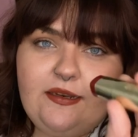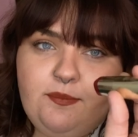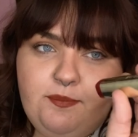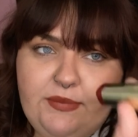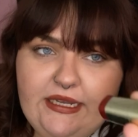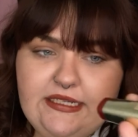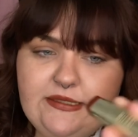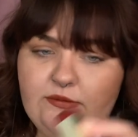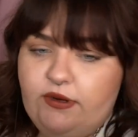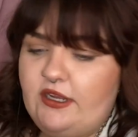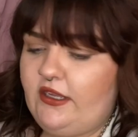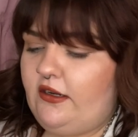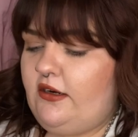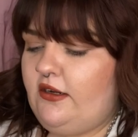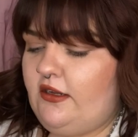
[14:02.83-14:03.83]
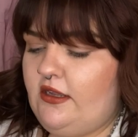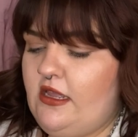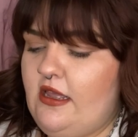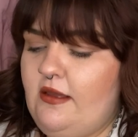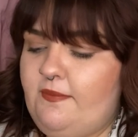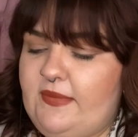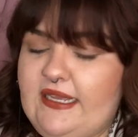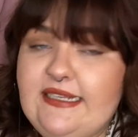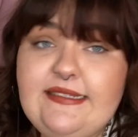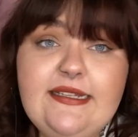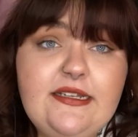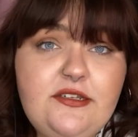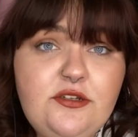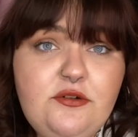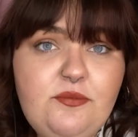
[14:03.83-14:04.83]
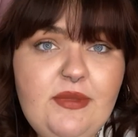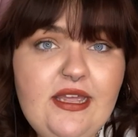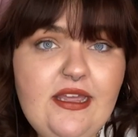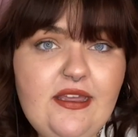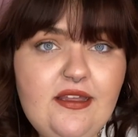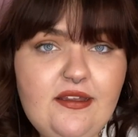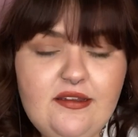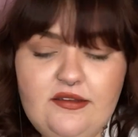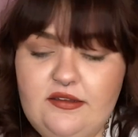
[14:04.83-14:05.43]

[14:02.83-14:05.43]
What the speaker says: in Best Red, because they do make